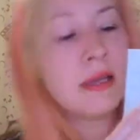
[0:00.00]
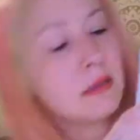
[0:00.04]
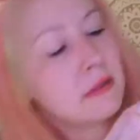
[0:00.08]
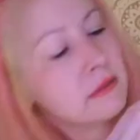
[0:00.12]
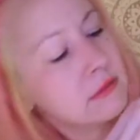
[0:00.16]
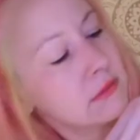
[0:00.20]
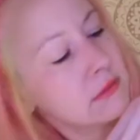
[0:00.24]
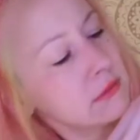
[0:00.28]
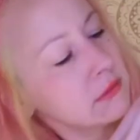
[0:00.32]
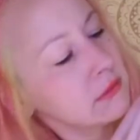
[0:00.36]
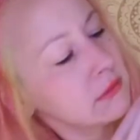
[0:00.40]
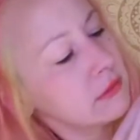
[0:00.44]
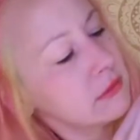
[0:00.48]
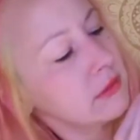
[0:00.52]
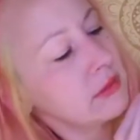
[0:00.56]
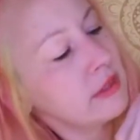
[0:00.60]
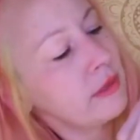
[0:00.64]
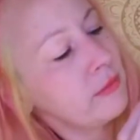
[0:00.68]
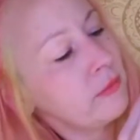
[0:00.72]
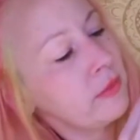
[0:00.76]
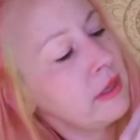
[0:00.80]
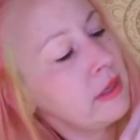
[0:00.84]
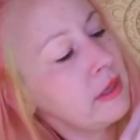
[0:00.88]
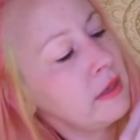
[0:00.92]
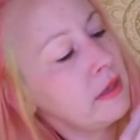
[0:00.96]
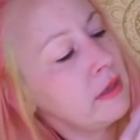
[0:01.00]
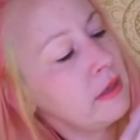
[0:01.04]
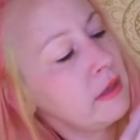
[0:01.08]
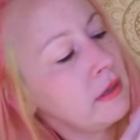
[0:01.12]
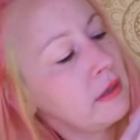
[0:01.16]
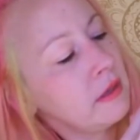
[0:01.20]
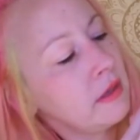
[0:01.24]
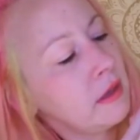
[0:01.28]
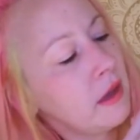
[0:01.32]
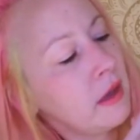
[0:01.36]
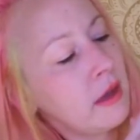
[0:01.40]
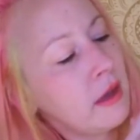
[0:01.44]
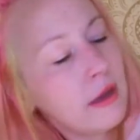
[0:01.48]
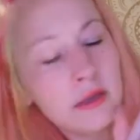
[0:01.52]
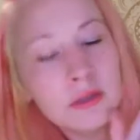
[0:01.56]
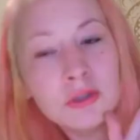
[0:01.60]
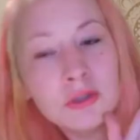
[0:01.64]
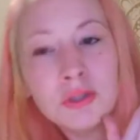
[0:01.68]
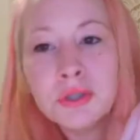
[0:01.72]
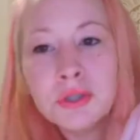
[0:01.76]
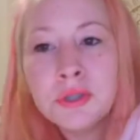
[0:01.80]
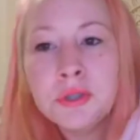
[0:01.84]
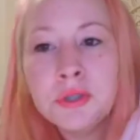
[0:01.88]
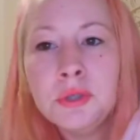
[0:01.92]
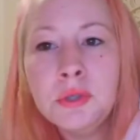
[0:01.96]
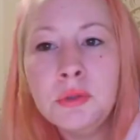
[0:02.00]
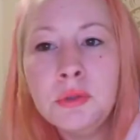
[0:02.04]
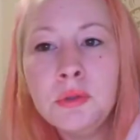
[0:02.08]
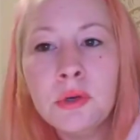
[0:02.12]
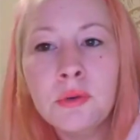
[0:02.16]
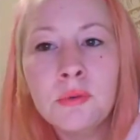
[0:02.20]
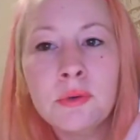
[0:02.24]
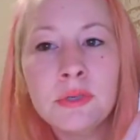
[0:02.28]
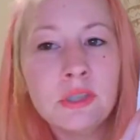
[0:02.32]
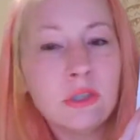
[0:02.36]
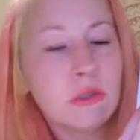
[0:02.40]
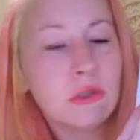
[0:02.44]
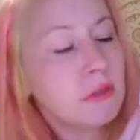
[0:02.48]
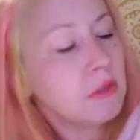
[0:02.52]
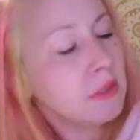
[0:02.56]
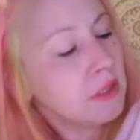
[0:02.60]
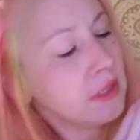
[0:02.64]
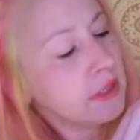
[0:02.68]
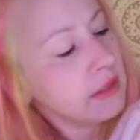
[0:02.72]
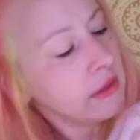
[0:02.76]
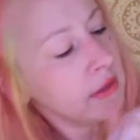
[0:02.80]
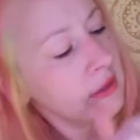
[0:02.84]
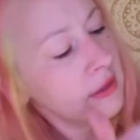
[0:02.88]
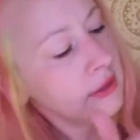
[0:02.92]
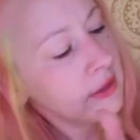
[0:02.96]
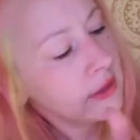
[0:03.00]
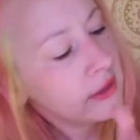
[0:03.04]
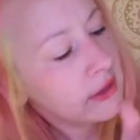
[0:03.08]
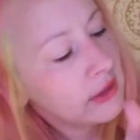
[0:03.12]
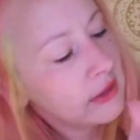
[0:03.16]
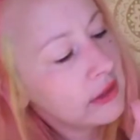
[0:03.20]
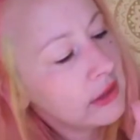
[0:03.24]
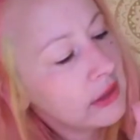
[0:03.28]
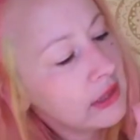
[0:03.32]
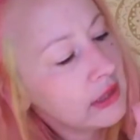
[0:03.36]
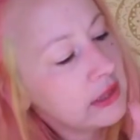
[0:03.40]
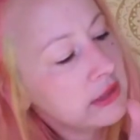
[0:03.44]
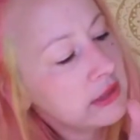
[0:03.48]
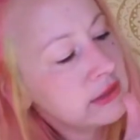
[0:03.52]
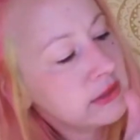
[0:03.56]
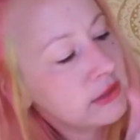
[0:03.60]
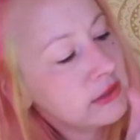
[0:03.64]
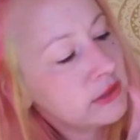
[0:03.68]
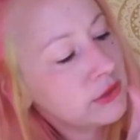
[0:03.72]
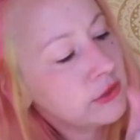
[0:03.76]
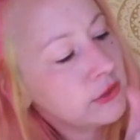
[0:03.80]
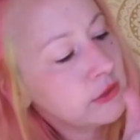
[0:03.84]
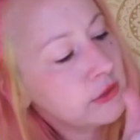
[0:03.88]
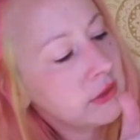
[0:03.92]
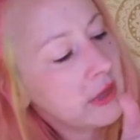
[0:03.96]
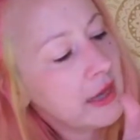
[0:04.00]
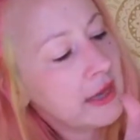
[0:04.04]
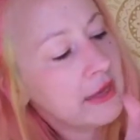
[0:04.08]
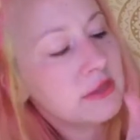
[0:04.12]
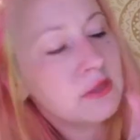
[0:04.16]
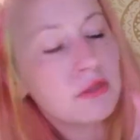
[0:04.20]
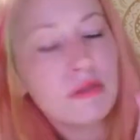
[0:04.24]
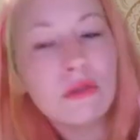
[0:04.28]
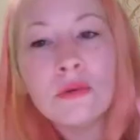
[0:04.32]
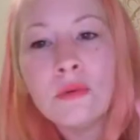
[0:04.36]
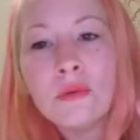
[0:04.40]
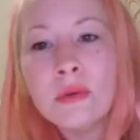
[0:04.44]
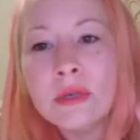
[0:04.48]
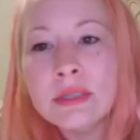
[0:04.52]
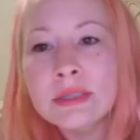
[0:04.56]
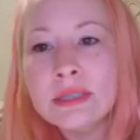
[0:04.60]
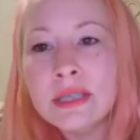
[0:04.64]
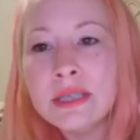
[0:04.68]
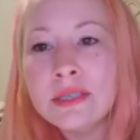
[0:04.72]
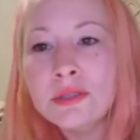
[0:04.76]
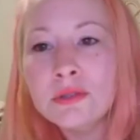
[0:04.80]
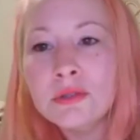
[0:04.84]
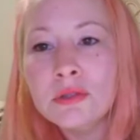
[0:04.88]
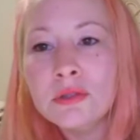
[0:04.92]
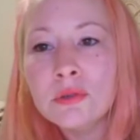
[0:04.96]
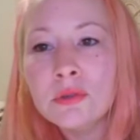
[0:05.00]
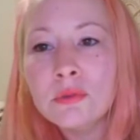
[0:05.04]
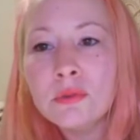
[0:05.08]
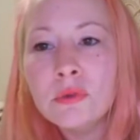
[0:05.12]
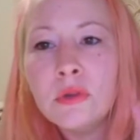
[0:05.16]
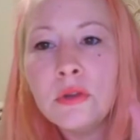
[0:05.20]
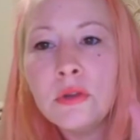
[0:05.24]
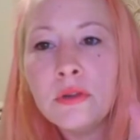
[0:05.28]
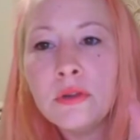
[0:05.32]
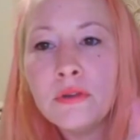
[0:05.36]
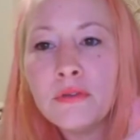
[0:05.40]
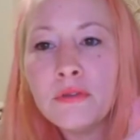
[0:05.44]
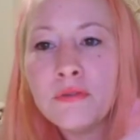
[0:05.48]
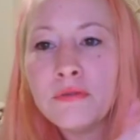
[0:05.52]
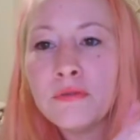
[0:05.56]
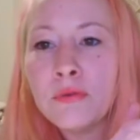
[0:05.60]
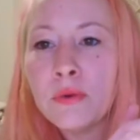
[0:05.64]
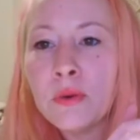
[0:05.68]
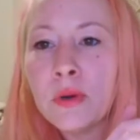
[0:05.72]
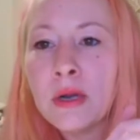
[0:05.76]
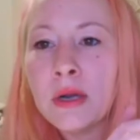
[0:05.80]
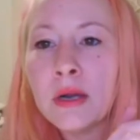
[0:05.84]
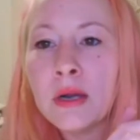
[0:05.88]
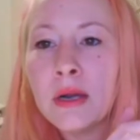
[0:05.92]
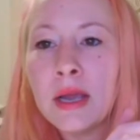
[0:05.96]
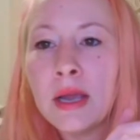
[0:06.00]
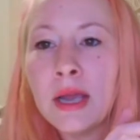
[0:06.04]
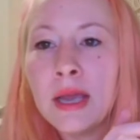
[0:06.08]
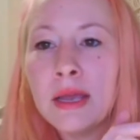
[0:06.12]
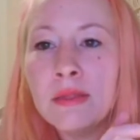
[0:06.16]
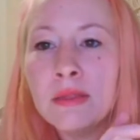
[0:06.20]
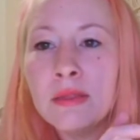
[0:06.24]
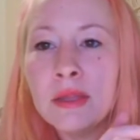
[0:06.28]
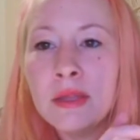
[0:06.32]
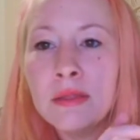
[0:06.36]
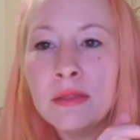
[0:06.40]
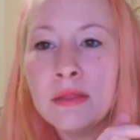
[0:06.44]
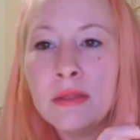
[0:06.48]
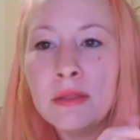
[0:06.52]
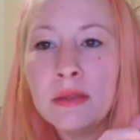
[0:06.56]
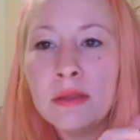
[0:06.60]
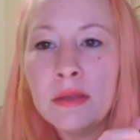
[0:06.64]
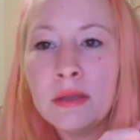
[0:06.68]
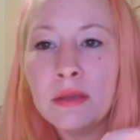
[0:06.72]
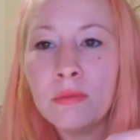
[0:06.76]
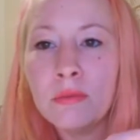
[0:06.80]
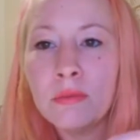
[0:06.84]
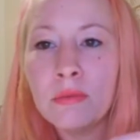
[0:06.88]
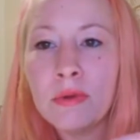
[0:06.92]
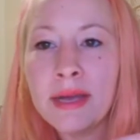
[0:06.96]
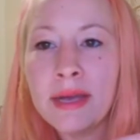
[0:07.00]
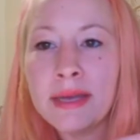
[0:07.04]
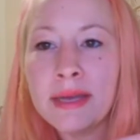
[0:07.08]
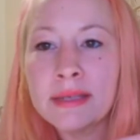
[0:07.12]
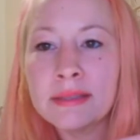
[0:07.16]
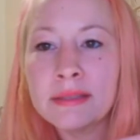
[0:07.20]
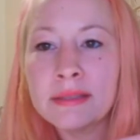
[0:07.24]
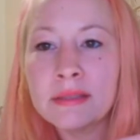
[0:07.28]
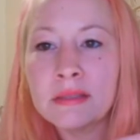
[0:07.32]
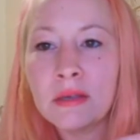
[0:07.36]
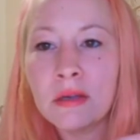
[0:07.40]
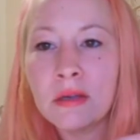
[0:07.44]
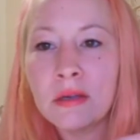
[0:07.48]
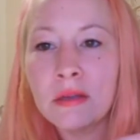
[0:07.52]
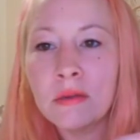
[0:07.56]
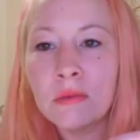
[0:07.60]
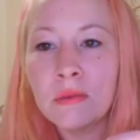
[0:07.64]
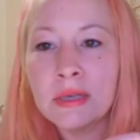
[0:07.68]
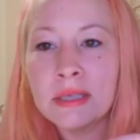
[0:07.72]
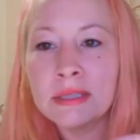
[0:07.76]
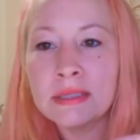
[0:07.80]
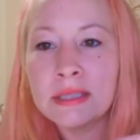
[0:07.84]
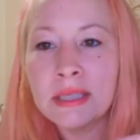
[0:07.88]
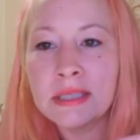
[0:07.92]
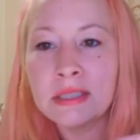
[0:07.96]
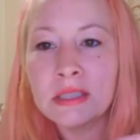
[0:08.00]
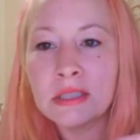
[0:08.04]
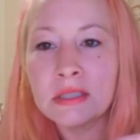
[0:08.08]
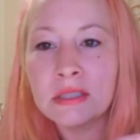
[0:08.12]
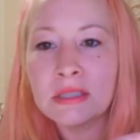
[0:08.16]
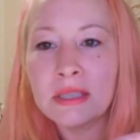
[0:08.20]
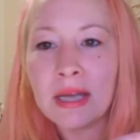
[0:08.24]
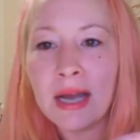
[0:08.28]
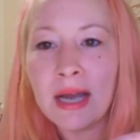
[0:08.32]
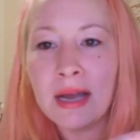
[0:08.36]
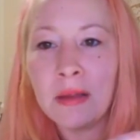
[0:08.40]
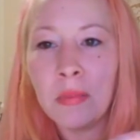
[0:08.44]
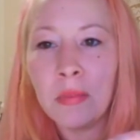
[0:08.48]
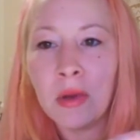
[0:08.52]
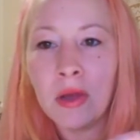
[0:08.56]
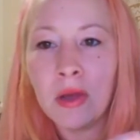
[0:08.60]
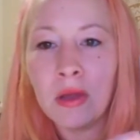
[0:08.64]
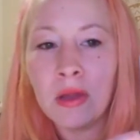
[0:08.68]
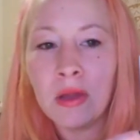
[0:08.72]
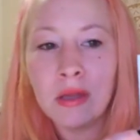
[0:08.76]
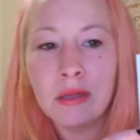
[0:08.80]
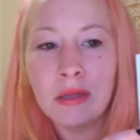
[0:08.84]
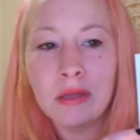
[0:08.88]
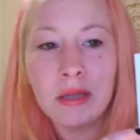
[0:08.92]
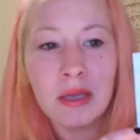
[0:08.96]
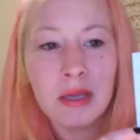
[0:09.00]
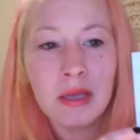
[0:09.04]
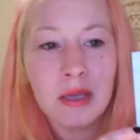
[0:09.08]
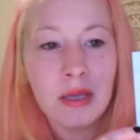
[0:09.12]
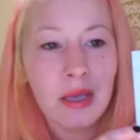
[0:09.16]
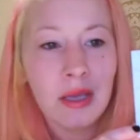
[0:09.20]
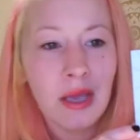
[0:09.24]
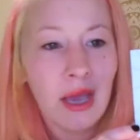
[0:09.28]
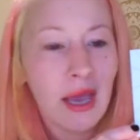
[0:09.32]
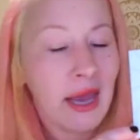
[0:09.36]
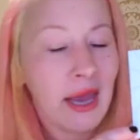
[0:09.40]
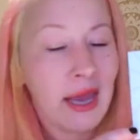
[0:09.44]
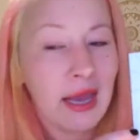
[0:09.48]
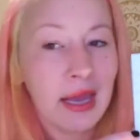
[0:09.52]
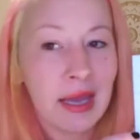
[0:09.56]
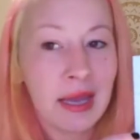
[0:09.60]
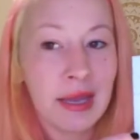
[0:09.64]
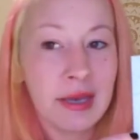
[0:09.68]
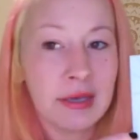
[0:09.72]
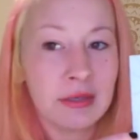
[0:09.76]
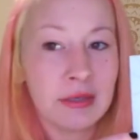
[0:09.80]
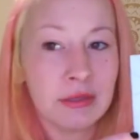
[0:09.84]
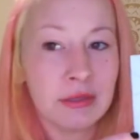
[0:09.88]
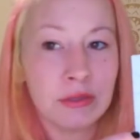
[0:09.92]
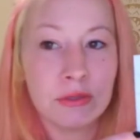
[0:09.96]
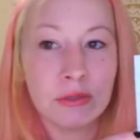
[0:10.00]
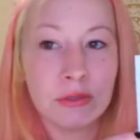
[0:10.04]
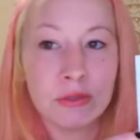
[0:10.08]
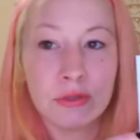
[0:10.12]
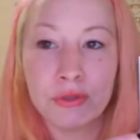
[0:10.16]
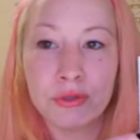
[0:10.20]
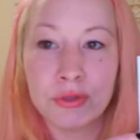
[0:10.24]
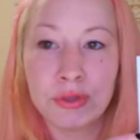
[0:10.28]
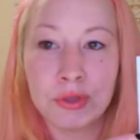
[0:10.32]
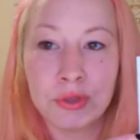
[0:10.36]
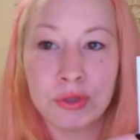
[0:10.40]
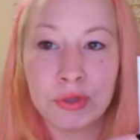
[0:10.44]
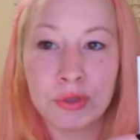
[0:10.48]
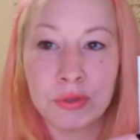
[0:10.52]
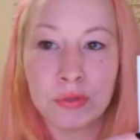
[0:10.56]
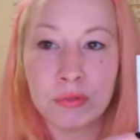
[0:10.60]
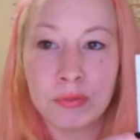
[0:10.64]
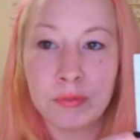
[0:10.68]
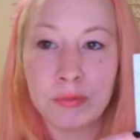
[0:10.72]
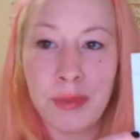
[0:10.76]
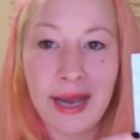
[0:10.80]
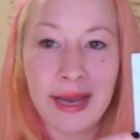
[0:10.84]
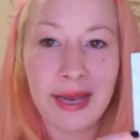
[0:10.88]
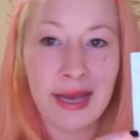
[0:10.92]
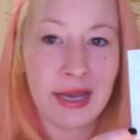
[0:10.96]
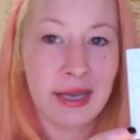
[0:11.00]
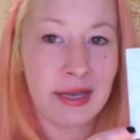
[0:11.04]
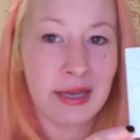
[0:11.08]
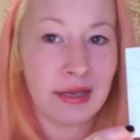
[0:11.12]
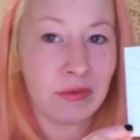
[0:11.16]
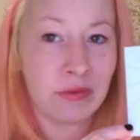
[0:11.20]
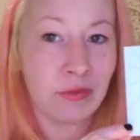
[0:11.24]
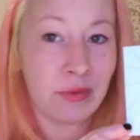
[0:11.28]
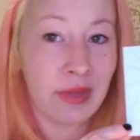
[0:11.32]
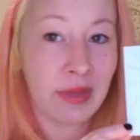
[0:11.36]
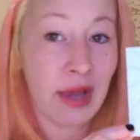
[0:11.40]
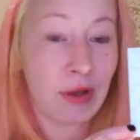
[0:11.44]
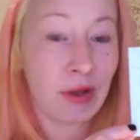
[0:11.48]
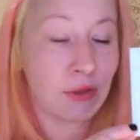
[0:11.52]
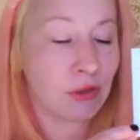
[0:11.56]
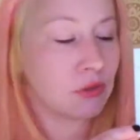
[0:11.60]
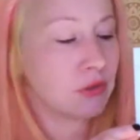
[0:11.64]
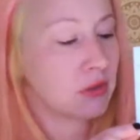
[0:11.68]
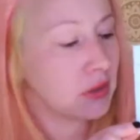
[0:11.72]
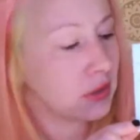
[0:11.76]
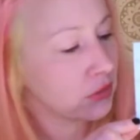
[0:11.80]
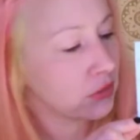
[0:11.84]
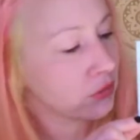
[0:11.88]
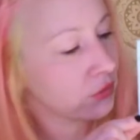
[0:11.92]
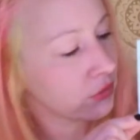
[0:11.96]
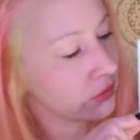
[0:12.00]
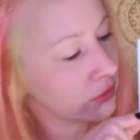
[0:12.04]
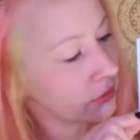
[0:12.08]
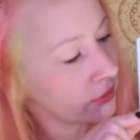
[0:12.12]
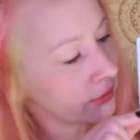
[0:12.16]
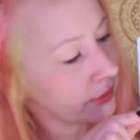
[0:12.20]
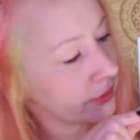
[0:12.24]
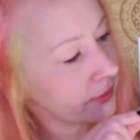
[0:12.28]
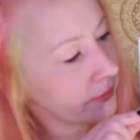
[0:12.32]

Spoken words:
that we drew originally. These 2 lines are the ones I used the ruler for, and then the rest are the ones I just eyeballed and drew by hand without using the ruler.